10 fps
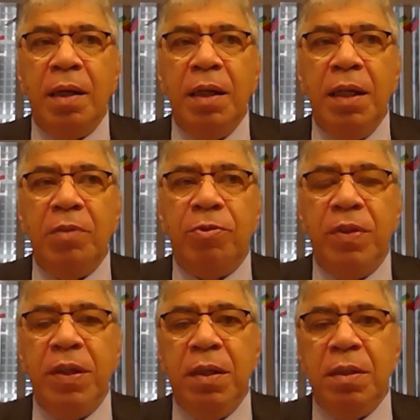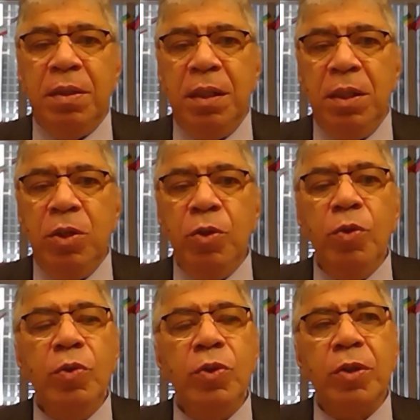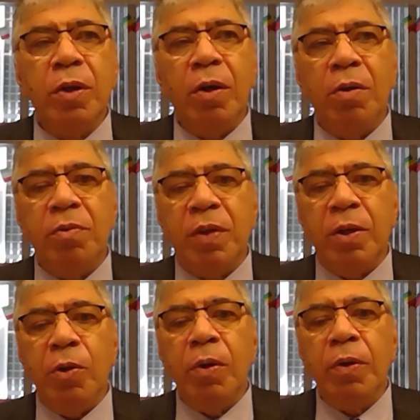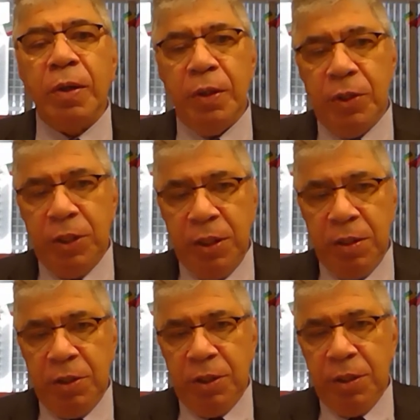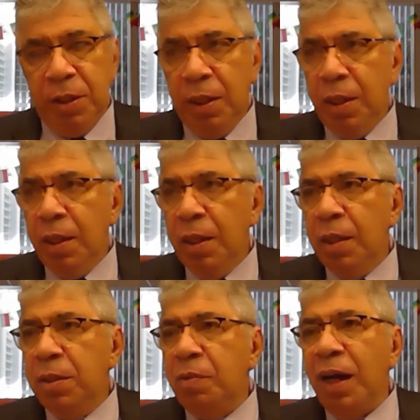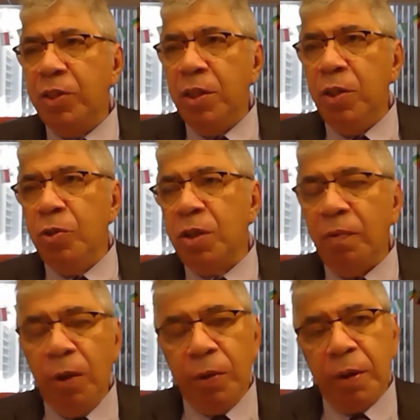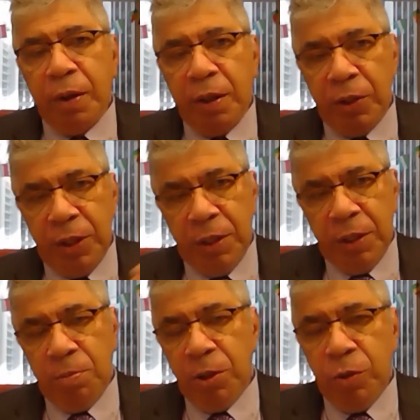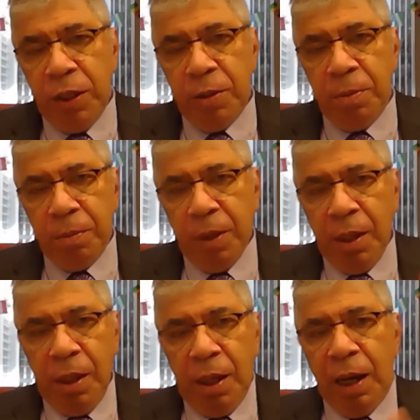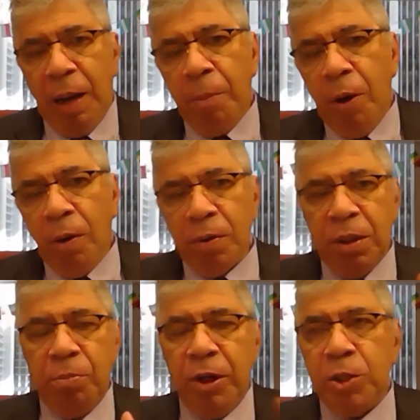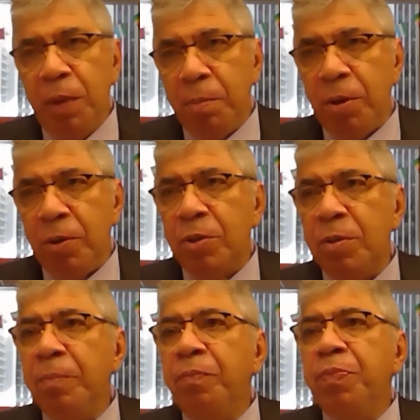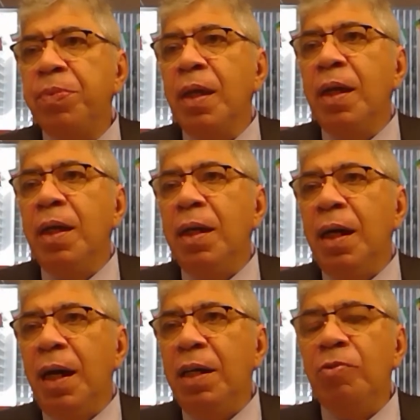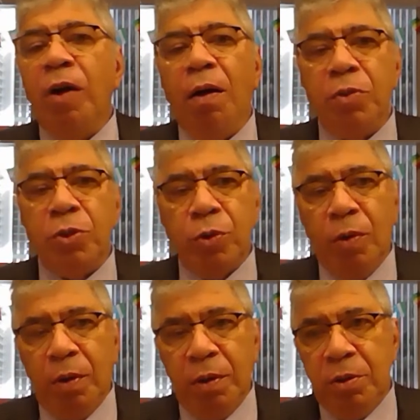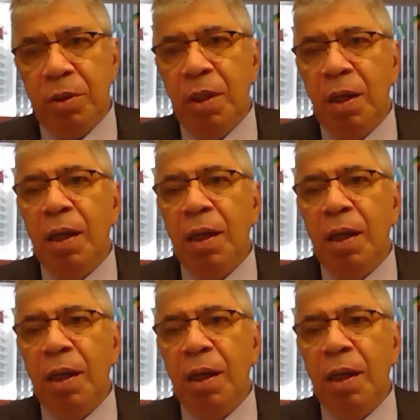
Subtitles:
if the use of local currencies, the rising use of local currencies among the BRICS members evolves towards